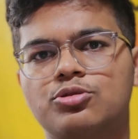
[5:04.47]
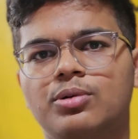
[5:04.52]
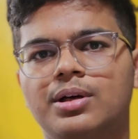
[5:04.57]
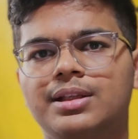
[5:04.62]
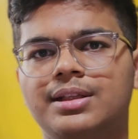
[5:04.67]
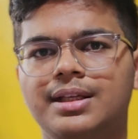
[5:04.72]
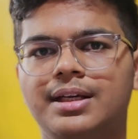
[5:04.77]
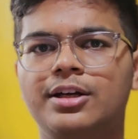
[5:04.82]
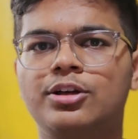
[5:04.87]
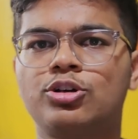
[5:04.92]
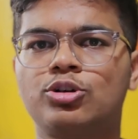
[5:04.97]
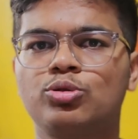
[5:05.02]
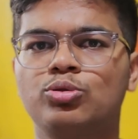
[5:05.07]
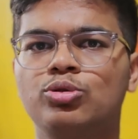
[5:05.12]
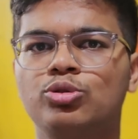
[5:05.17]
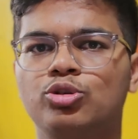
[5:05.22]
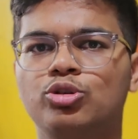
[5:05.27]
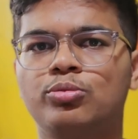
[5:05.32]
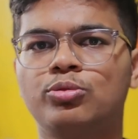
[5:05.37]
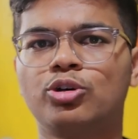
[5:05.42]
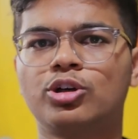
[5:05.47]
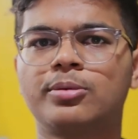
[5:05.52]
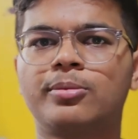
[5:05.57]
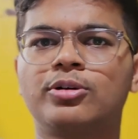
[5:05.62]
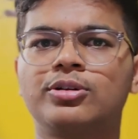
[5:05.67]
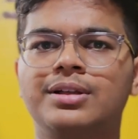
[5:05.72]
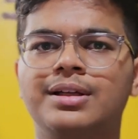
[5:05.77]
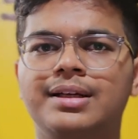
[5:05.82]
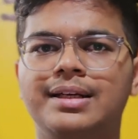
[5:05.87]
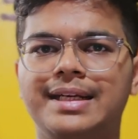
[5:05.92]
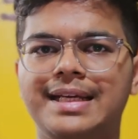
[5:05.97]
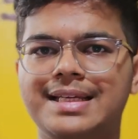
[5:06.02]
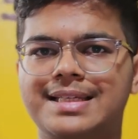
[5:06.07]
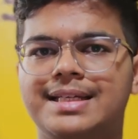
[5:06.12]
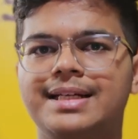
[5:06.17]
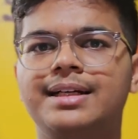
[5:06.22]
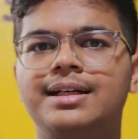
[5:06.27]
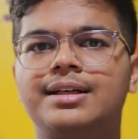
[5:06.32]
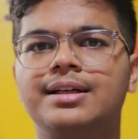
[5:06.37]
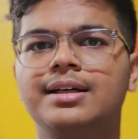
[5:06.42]
who are there to know more about the
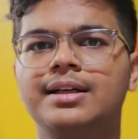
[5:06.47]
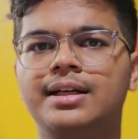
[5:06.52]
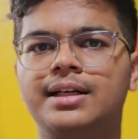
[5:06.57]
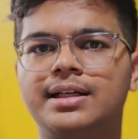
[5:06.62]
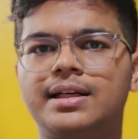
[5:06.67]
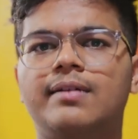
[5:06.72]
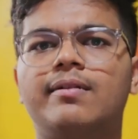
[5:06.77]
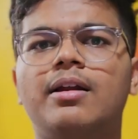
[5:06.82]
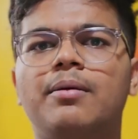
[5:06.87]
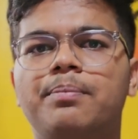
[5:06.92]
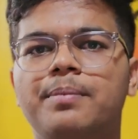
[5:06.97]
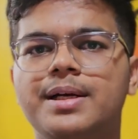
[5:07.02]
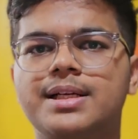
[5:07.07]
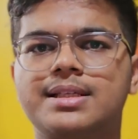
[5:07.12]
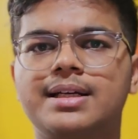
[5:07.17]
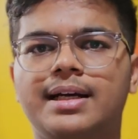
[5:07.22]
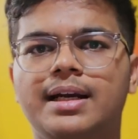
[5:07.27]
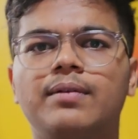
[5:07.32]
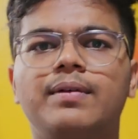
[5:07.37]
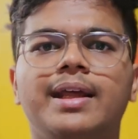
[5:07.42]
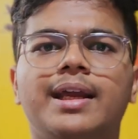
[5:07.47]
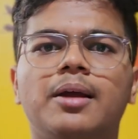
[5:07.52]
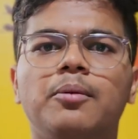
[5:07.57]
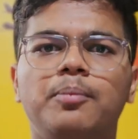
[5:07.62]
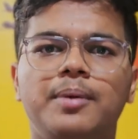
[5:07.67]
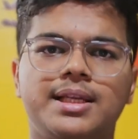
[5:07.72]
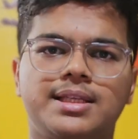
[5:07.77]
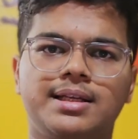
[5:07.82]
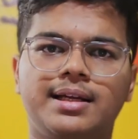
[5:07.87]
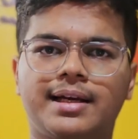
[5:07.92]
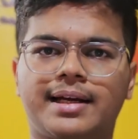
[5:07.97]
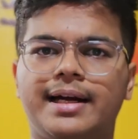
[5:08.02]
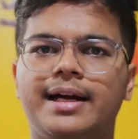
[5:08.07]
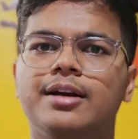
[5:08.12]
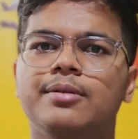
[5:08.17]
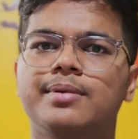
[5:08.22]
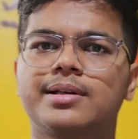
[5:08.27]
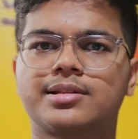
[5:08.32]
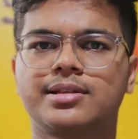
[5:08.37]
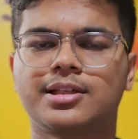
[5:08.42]
recent developments that have taken place in
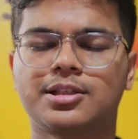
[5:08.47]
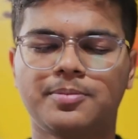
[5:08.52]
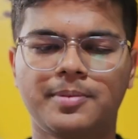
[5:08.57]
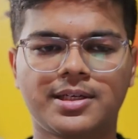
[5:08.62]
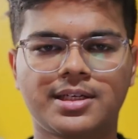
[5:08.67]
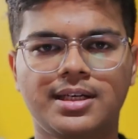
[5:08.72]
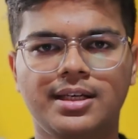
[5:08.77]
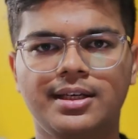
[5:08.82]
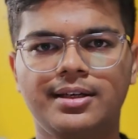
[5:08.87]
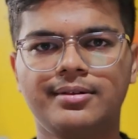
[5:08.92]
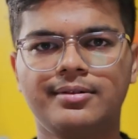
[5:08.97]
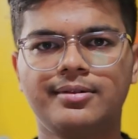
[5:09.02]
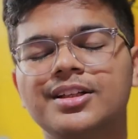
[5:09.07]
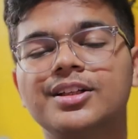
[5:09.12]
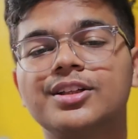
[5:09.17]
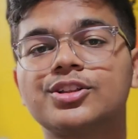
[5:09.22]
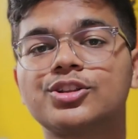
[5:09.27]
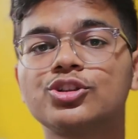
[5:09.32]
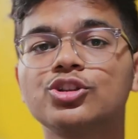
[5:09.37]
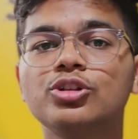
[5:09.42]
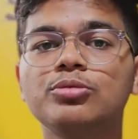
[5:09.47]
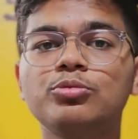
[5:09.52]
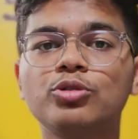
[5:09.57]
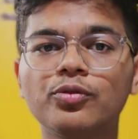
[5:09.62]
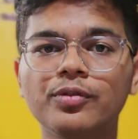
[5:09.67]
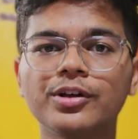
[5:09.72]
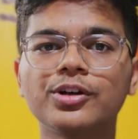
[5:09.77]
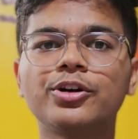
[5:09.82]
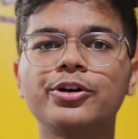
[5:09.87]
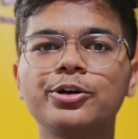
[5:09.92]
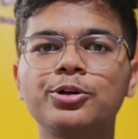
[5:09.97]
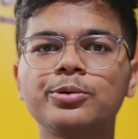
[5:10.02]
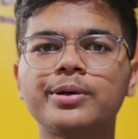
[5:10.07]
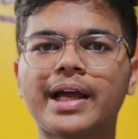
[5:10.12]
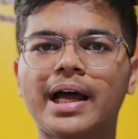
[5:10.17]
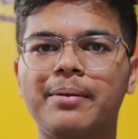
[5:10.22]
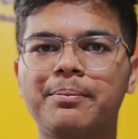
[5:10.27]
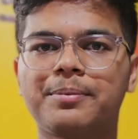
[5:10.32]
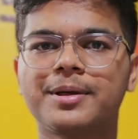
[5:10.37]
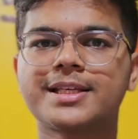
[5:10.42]
academics especially. So moving on to
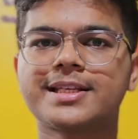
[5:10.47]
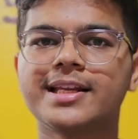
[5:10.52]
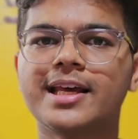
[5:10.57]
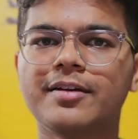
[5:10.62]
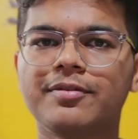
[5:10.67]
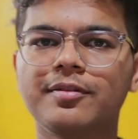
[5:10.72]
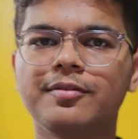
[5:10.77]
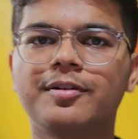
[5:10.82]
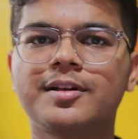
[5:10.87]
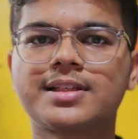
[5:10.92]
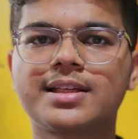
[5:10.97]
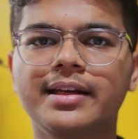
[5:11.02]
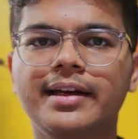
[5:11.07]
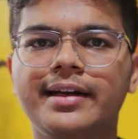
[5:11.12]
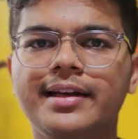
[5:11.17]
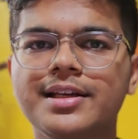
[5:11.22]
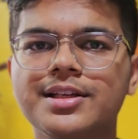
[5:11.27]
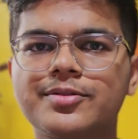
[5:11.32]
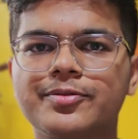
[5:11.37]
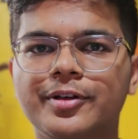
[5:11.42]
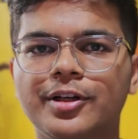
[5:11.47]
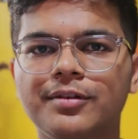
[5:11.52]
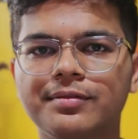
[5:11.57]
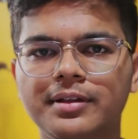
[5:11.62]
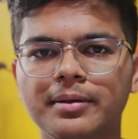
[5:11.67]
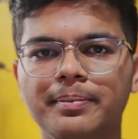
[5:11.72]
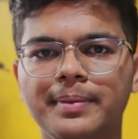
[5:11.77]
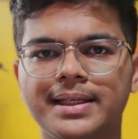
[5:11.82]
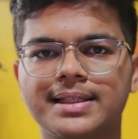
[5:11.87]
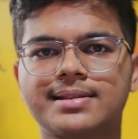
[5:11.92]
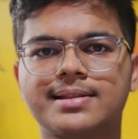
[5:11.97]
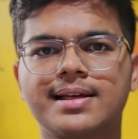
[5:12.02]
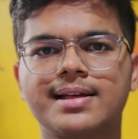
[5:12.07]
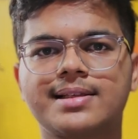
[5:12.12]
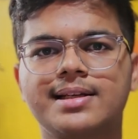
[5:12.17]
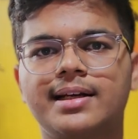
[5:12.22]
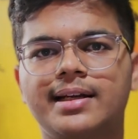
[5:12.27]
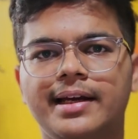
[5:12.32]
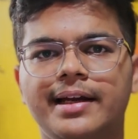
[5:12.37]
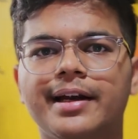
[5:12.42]
campus life and facilities, one of the best
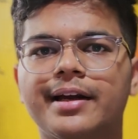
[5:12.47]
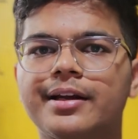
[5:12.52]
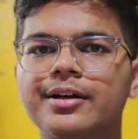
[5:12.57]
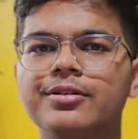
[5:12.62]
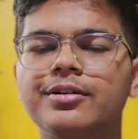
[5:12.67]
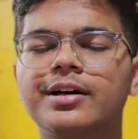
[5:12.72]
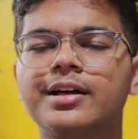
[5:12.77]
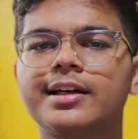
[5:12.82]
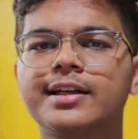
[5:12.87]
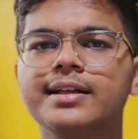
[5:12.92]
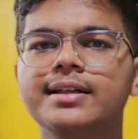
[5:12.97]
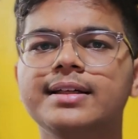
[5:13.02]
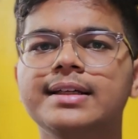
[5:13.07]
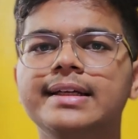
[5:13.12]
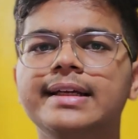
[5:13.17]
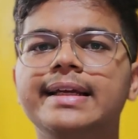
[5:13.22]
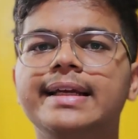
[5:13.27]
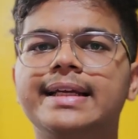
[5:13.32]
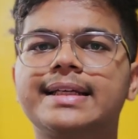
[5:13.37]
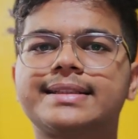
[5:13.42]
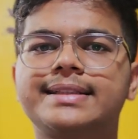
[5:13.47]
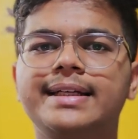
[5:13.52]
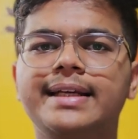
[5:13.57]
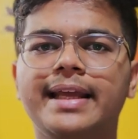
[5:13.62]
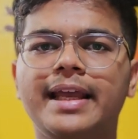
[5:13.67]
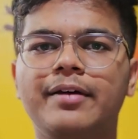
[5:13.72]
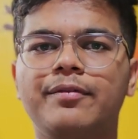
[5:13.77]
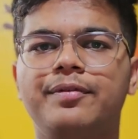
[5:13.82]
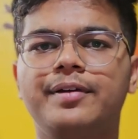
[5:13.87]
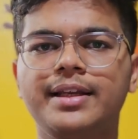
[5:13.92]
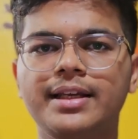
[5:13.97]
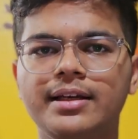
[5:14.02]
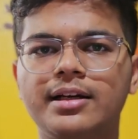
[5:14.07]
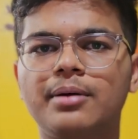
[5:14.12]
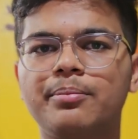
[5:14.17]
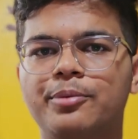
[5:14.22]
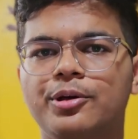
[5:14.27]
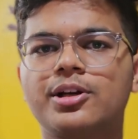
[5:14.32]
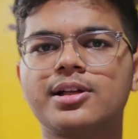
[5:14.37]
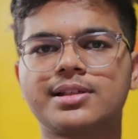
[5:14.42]
things at IIT Guwahati is that every
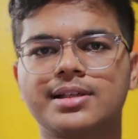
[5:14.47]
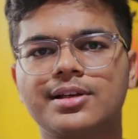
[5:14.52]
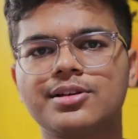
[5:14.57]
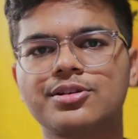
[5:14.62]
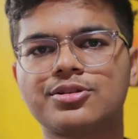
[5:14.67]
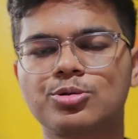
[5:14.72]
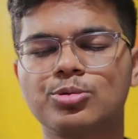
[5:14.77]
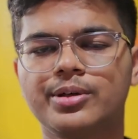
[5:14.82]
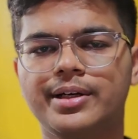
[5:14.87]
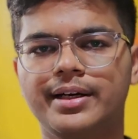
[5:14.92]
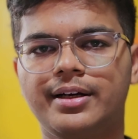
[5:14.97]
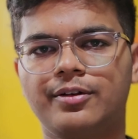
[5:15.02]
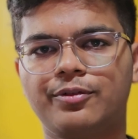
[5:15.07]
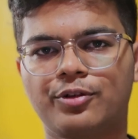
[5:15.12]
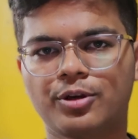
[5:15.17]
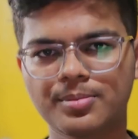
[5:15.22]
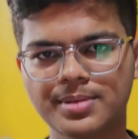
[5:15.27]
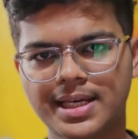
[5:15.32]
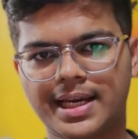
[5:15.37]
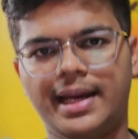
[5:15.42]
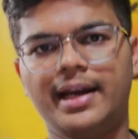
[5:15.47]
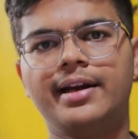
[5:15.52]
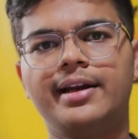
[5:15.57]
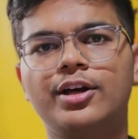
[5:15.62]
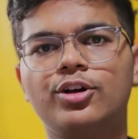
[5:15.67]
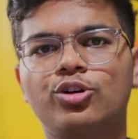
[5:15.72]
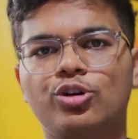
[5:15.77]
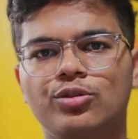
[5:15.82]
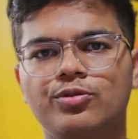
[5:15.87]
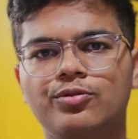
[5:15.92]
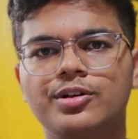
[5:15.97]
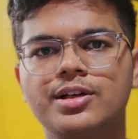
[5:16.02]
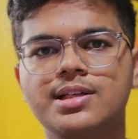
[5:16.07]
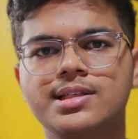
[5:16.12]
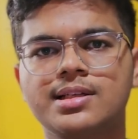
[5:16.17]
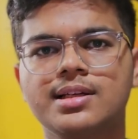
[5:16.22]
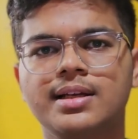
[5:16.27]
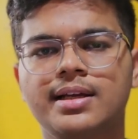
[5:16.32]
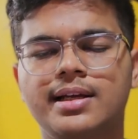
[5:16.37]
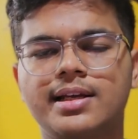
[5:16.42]
computer science student from second year
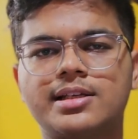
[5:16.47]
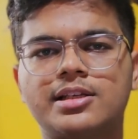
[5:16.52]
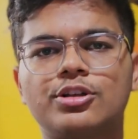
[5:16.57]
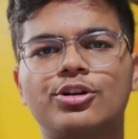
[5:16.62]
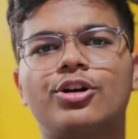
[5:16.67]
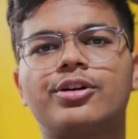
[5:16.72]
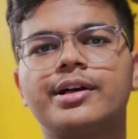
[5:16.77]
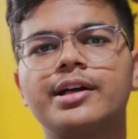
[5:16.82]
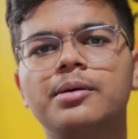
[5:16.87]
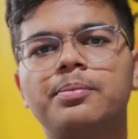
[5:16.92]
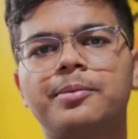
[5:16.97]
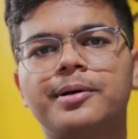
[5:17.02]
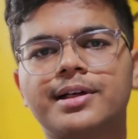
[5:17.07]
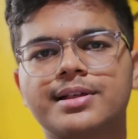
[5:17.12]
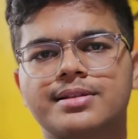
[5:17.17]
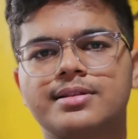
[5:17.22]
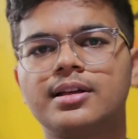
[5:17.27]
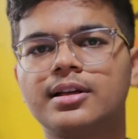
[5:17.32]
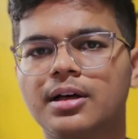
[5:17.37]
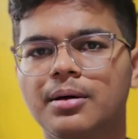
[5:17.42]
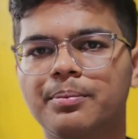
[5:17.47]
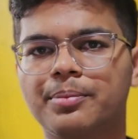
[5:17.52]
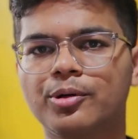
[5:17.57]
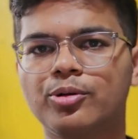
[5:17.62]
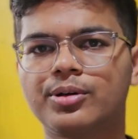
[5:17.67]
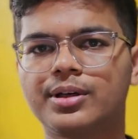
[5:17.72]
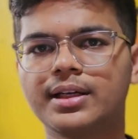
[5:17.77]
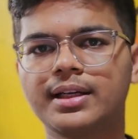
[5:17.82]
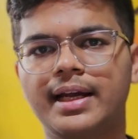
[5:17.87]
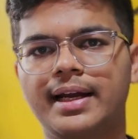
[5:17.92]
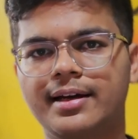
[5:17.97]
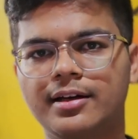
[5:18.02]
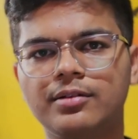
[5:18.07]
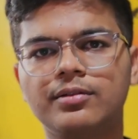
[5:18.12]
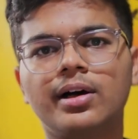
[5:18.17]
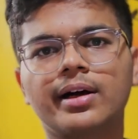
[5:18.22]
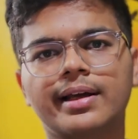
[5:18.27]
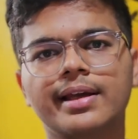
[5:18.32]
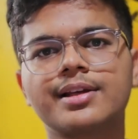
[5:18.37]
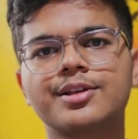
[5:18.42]
onwards is allotted a personal computer and a
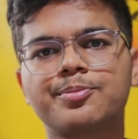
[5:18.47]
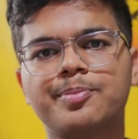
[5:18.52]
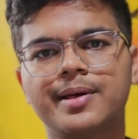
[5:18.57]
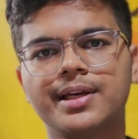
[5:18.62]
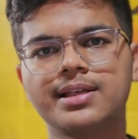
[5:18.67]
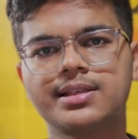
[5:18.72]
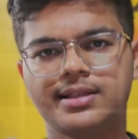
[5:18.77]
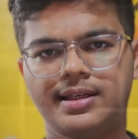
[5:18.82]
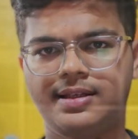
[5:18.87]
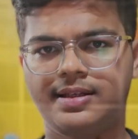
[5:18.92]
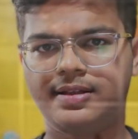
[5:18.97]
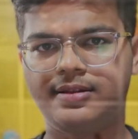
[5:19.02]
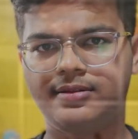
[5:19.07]
working space in